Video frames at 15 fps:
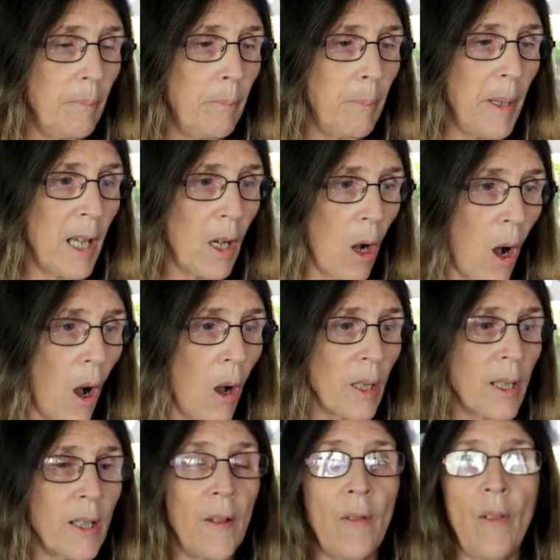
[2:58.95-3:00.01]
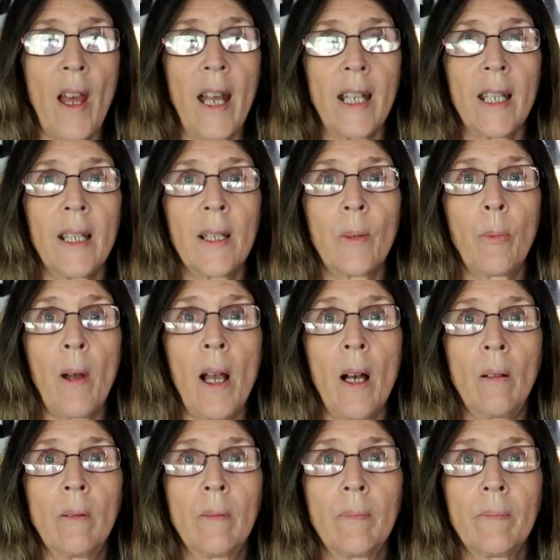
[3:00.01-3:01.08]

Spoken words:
because of that as well.